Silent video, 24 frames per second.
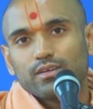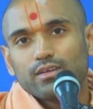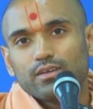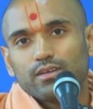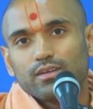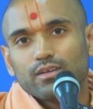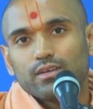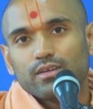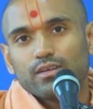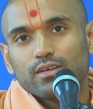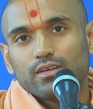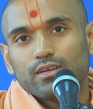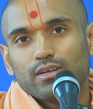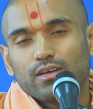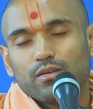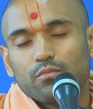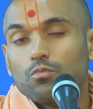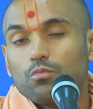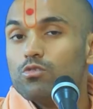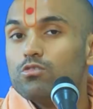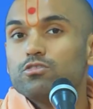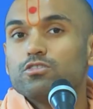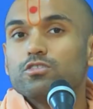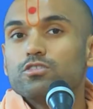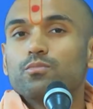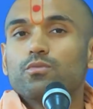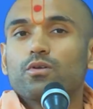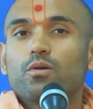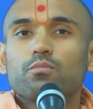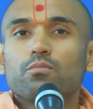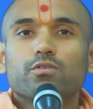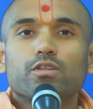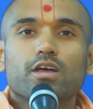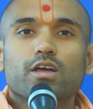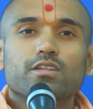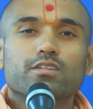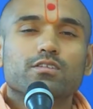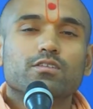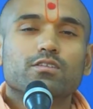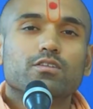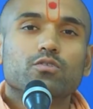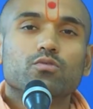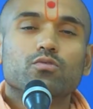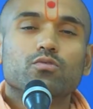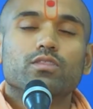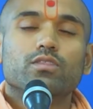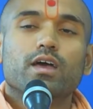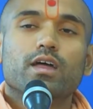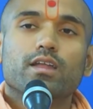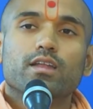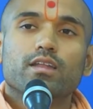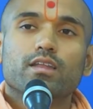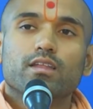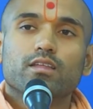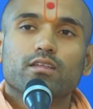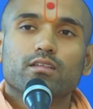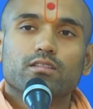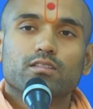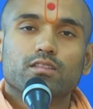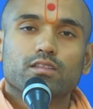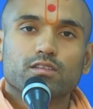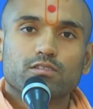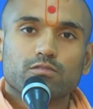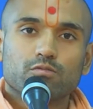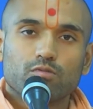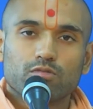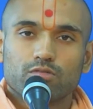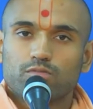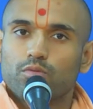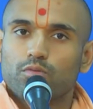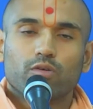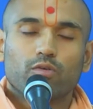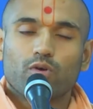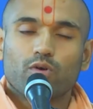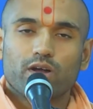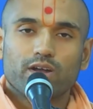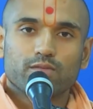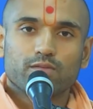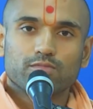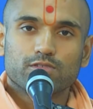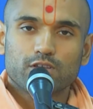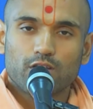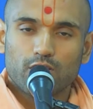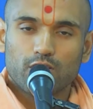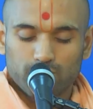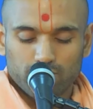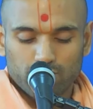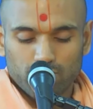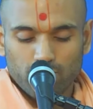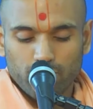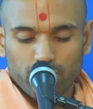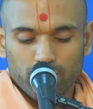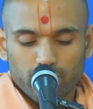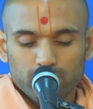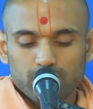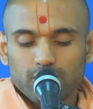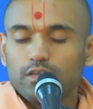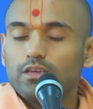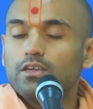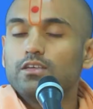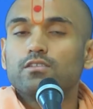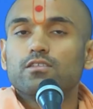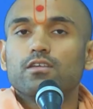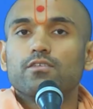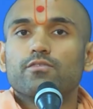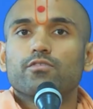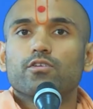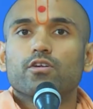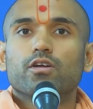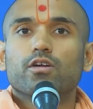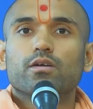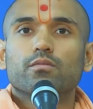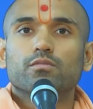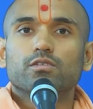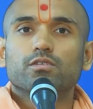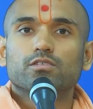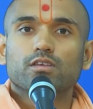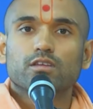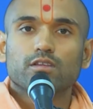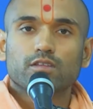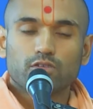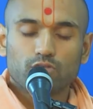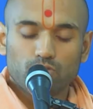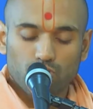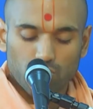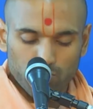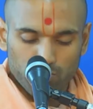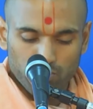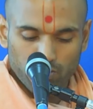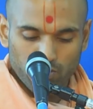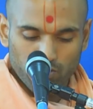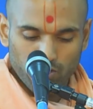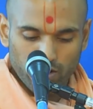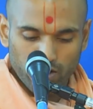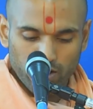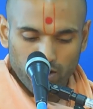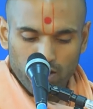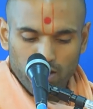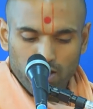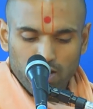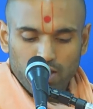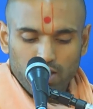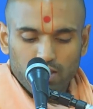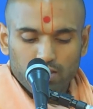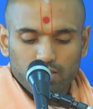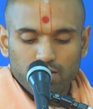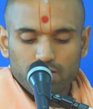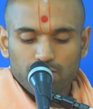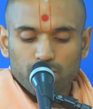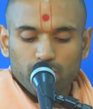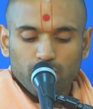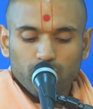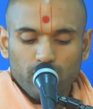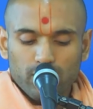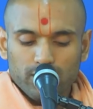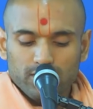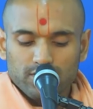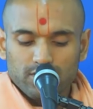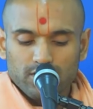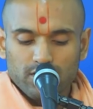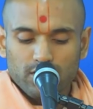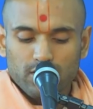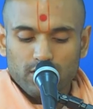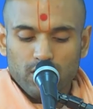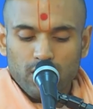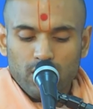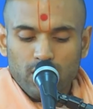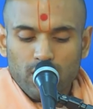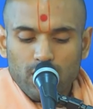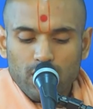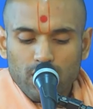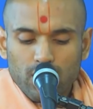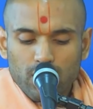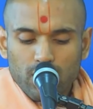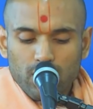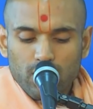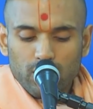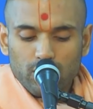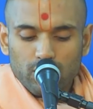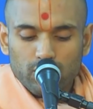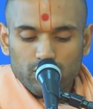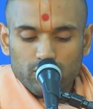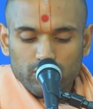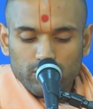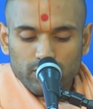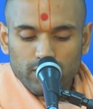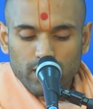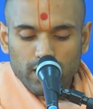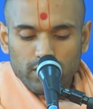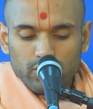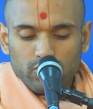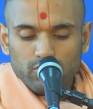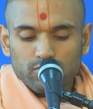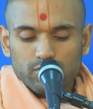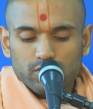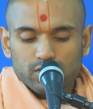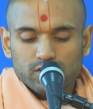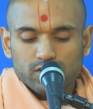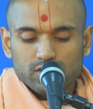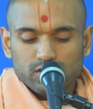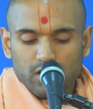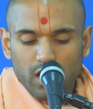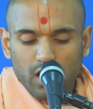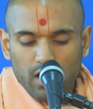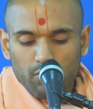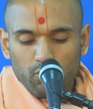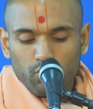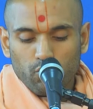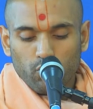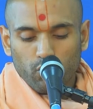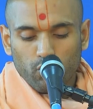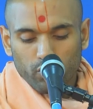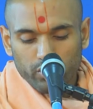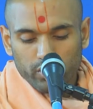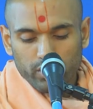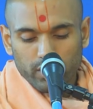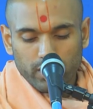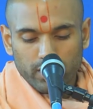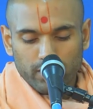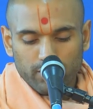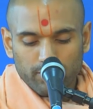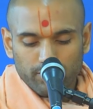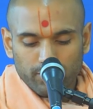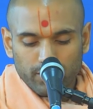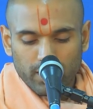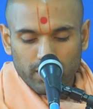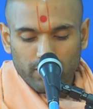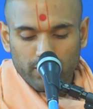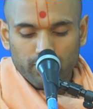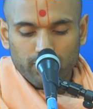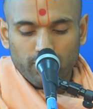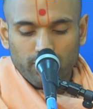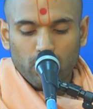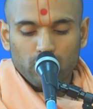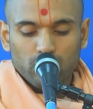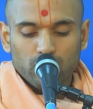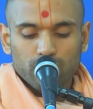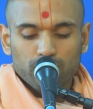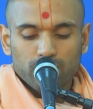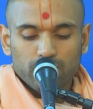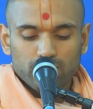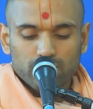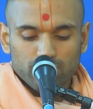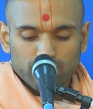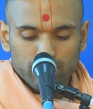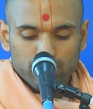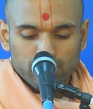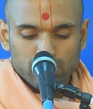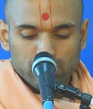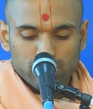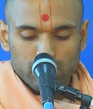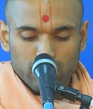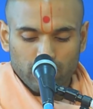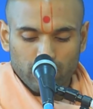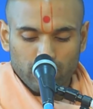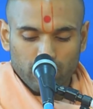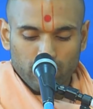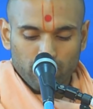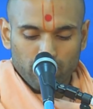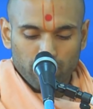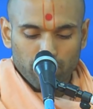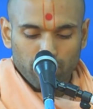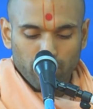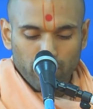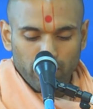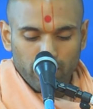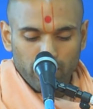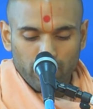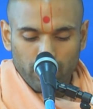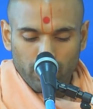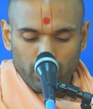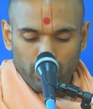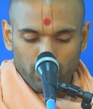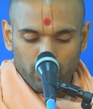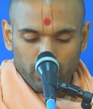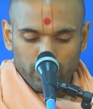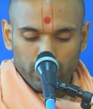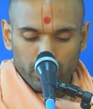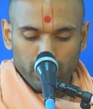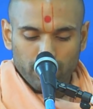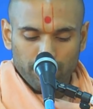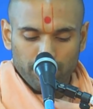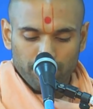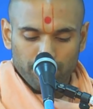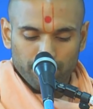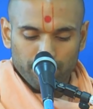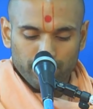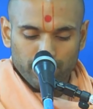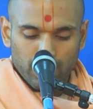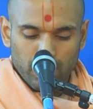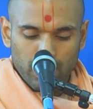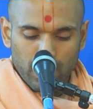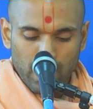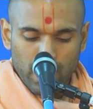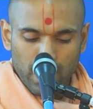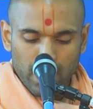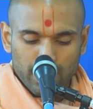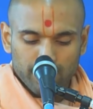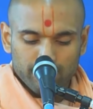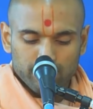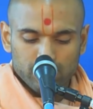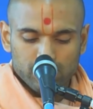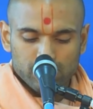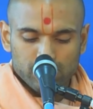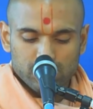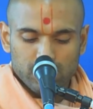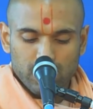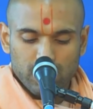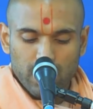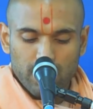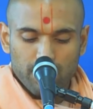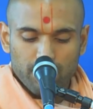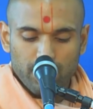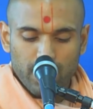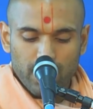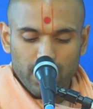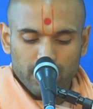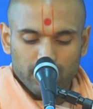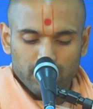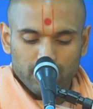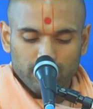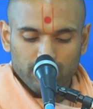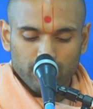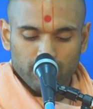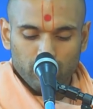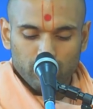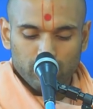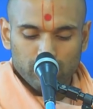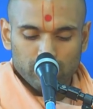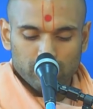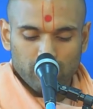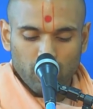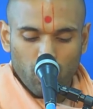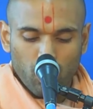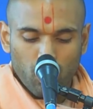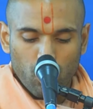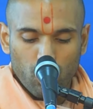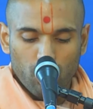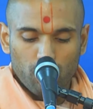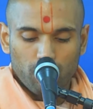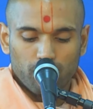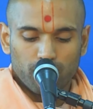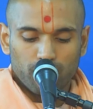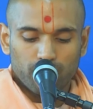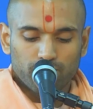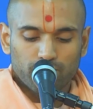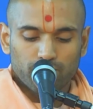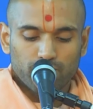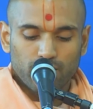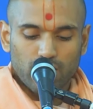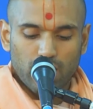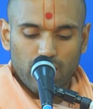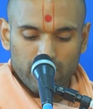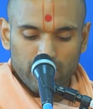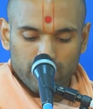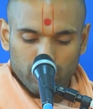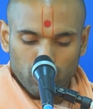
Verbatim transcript: Mulji Brahmachari knew that it, this was Bhagwan himself, so it was easy for him. He said, You are Bhagwan. Then Bhagwan said, you, Then you must stop worrying and follow me to Vishnagar. But hurry up, I have to stop at a devotee's home on the way.